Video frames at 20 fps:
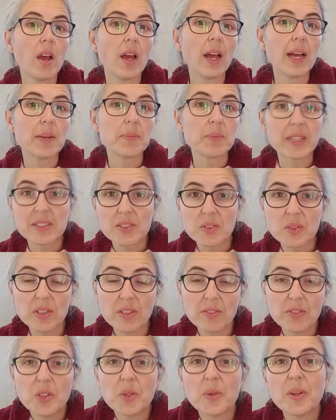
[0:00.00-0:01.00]
that's good
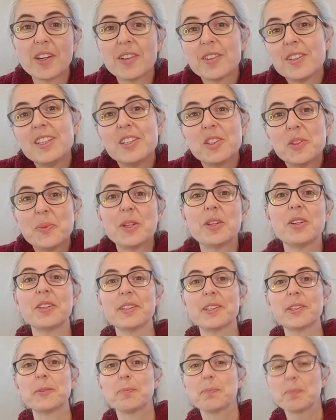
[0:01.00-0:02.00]
if you are in
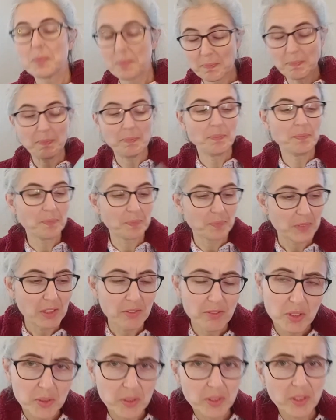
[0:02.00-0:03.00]
America.
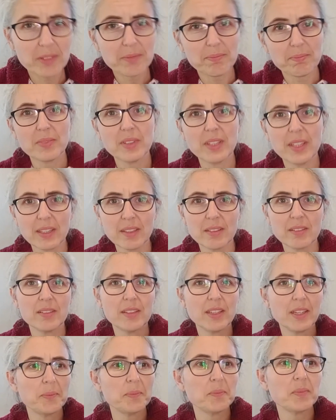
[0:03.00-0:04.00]
If you're not,
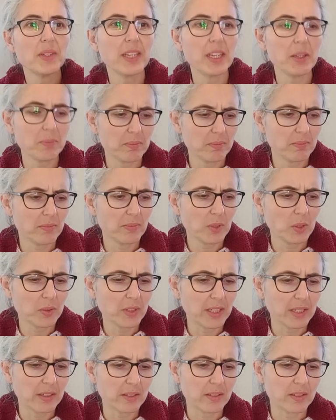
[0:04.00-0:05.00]
then keep
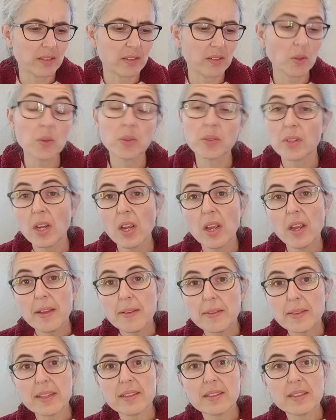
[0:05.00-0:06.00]
looking.
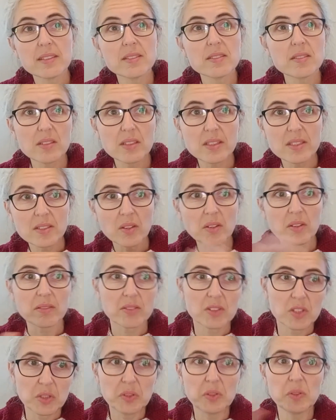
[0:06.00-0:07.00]
There's not
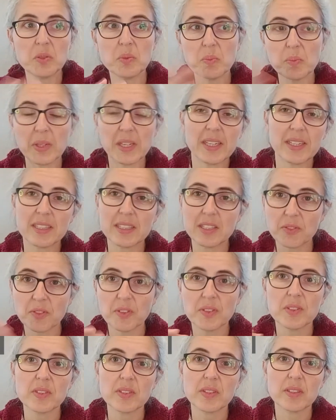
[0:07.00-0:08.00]
too many
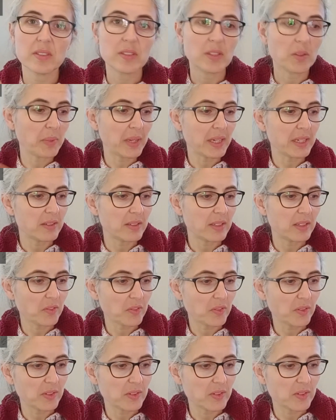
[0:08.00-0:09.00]
differences. The main
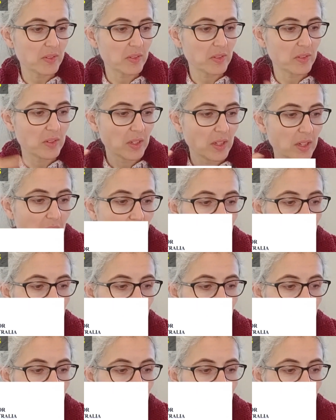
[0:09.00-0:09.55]
difference,